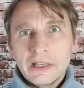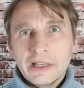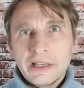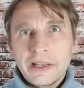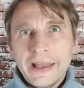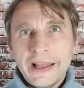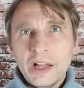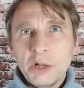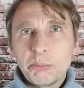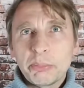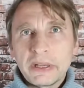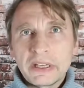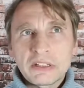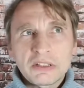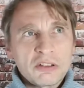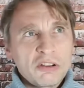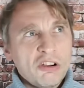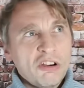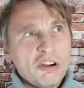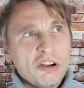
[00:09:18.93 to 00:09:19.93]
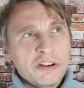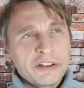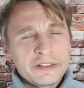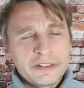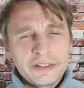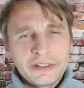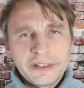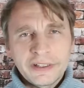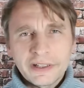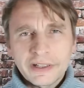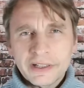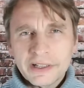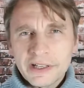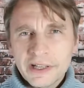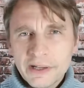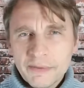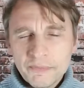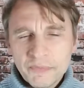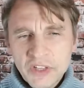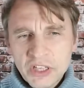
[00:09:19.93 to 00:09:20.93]
hell-bent
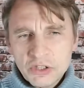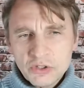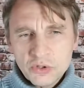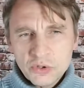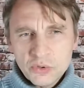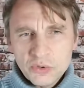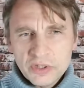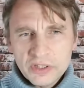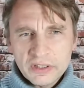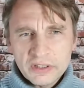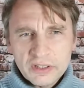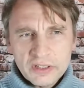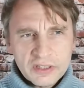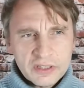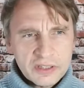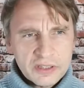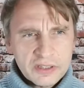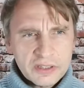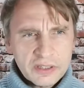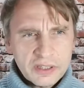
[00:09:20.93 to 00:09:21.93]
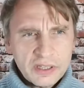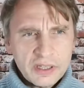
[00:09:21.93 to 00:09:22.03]
on introducing these